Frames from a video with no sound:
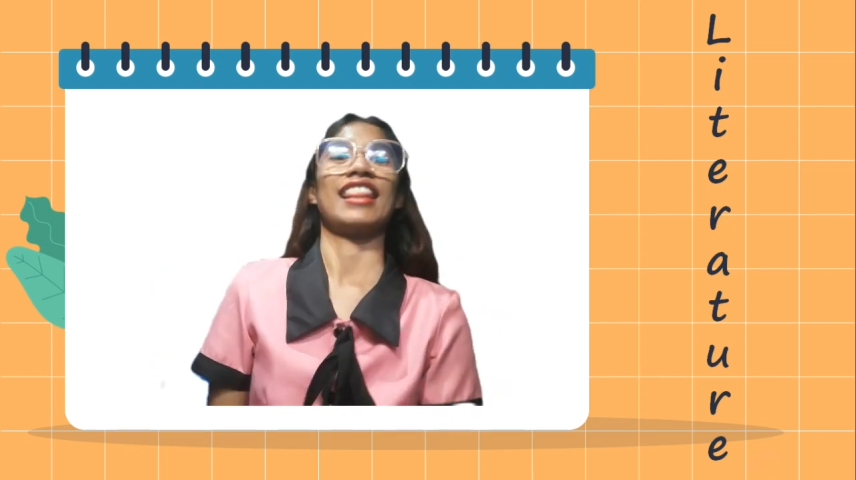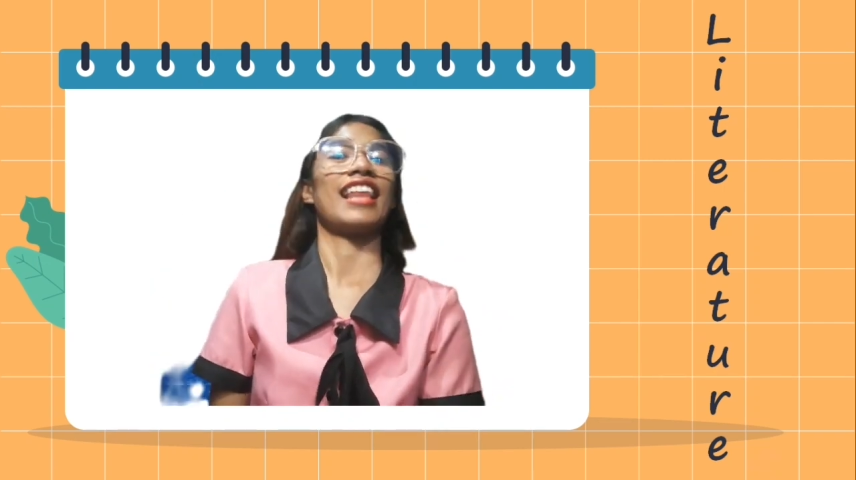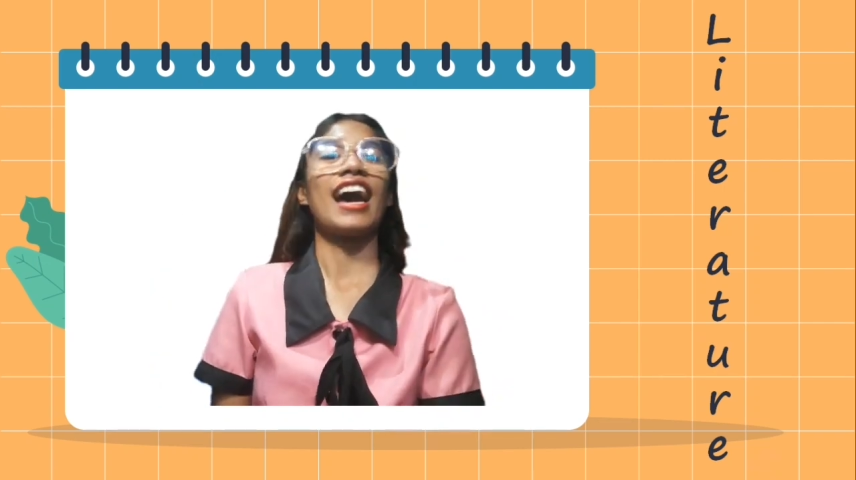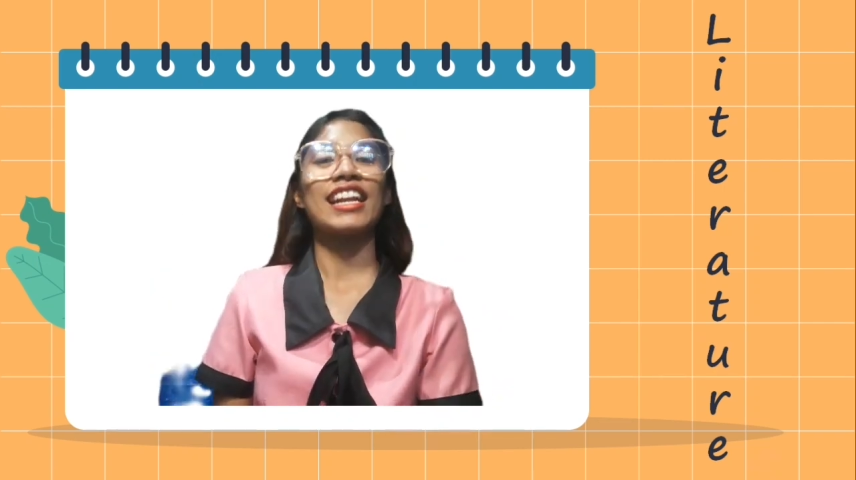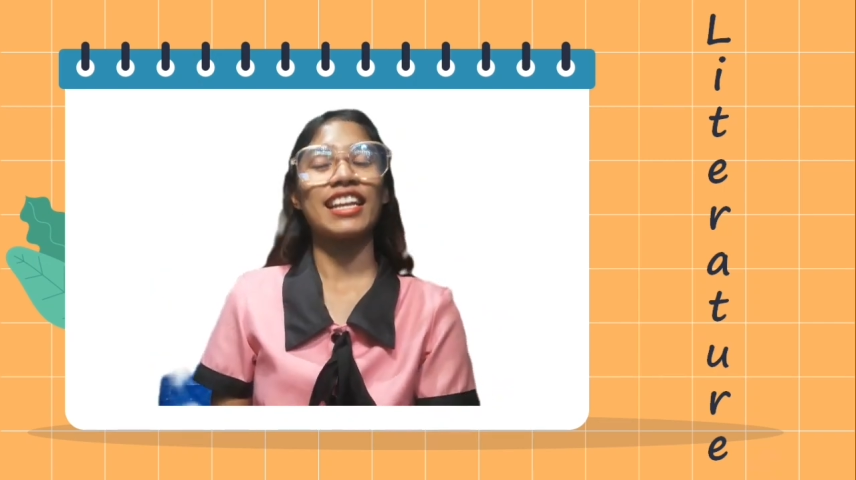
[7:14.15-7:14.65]

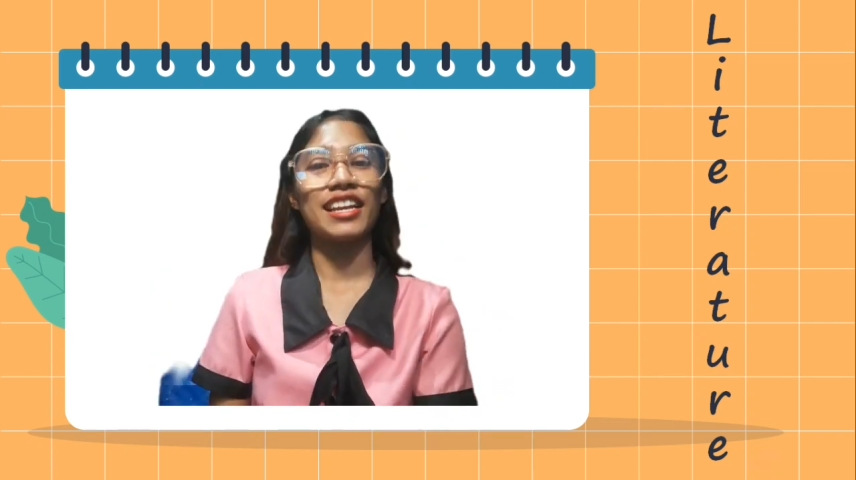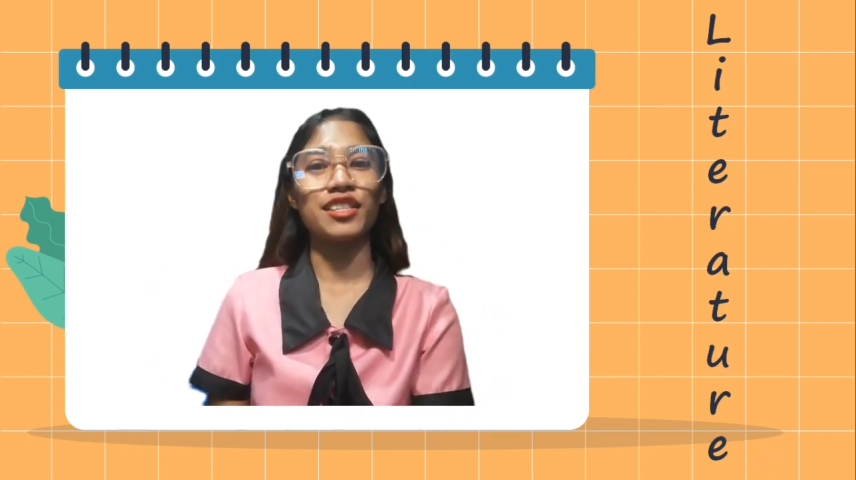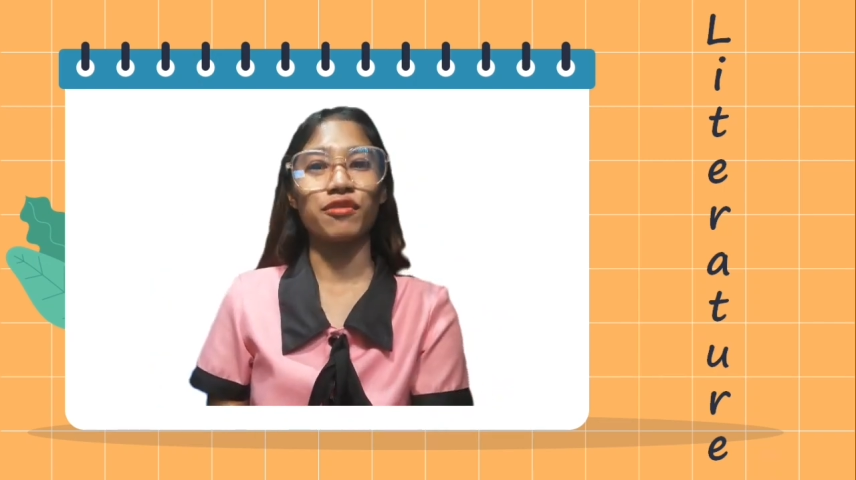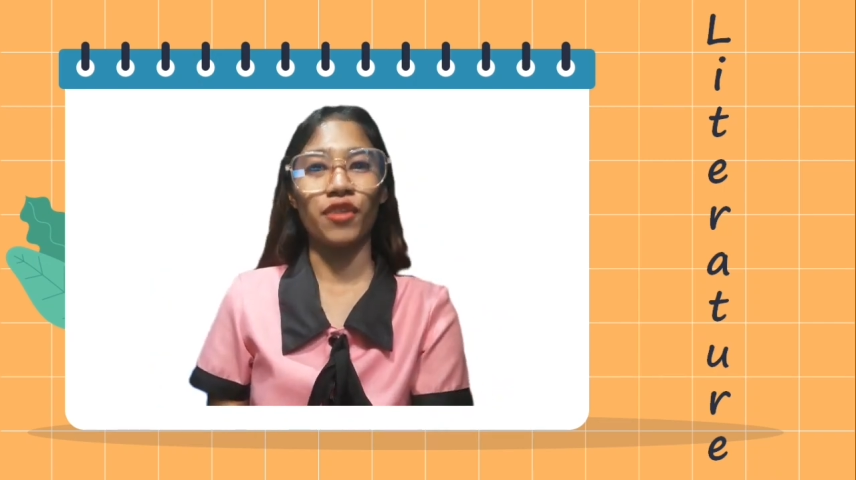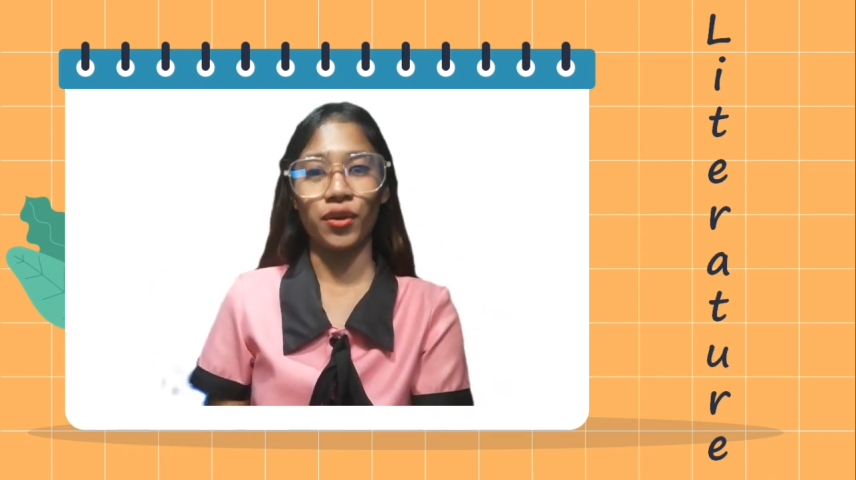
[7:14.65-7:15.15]
That
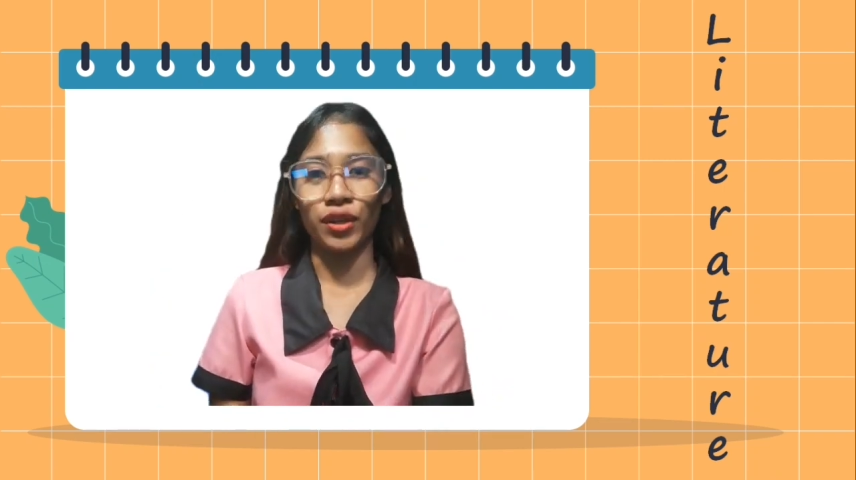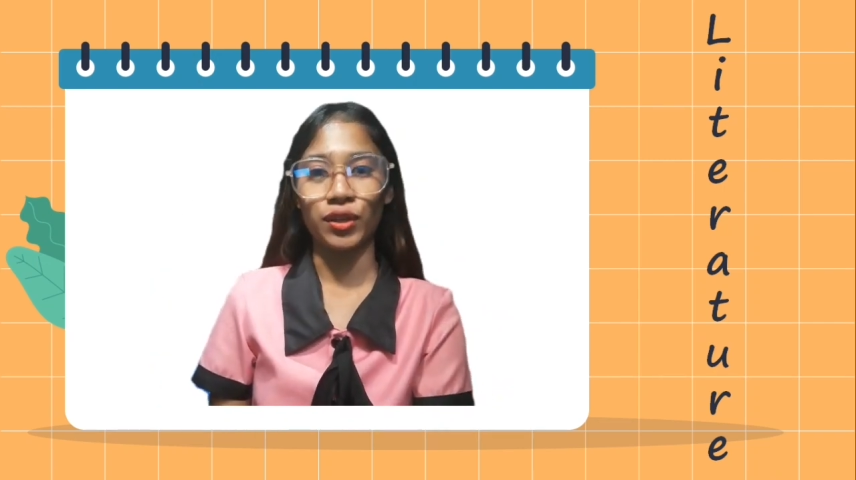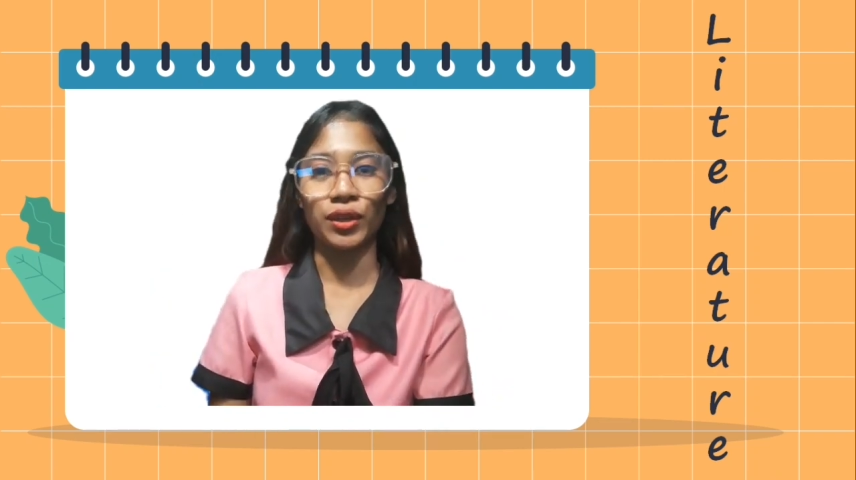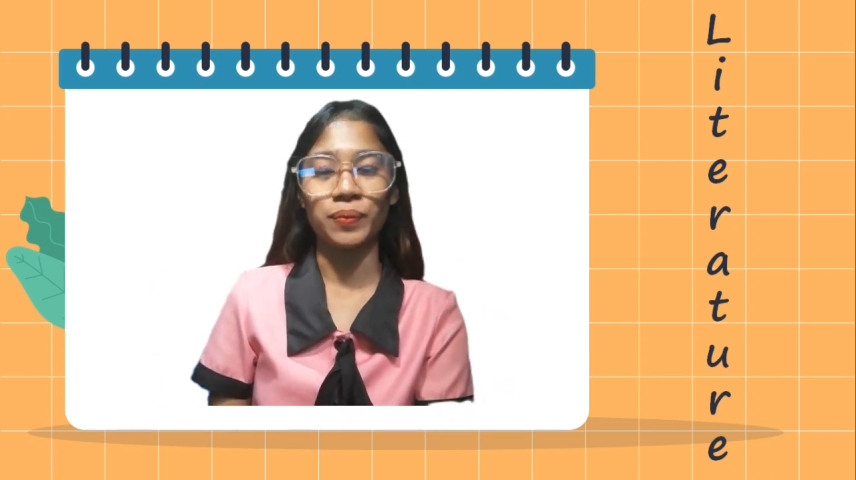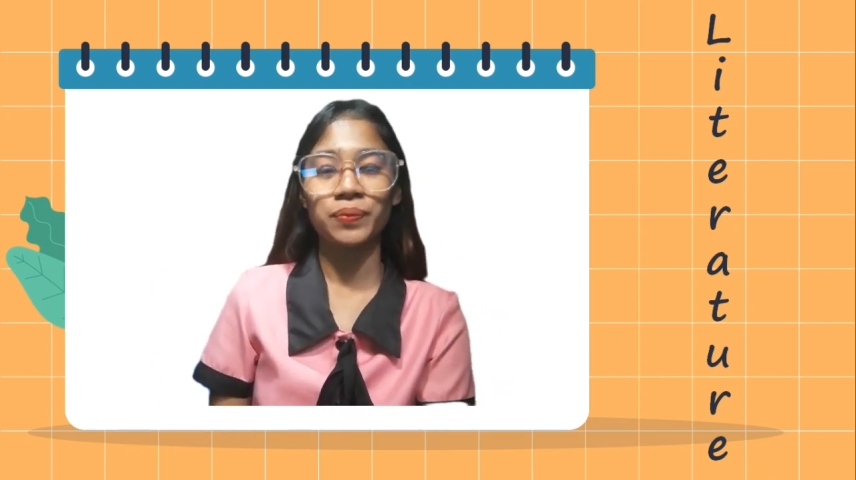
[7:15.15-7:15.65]
is very
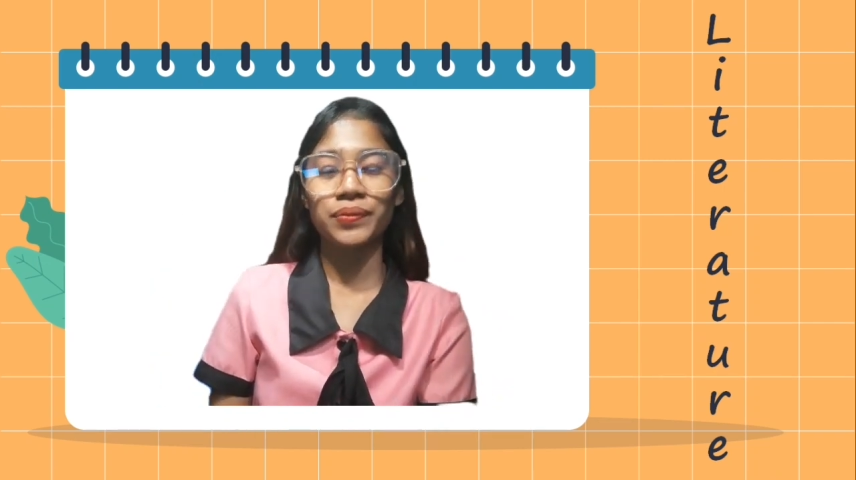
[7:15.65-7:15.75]
good.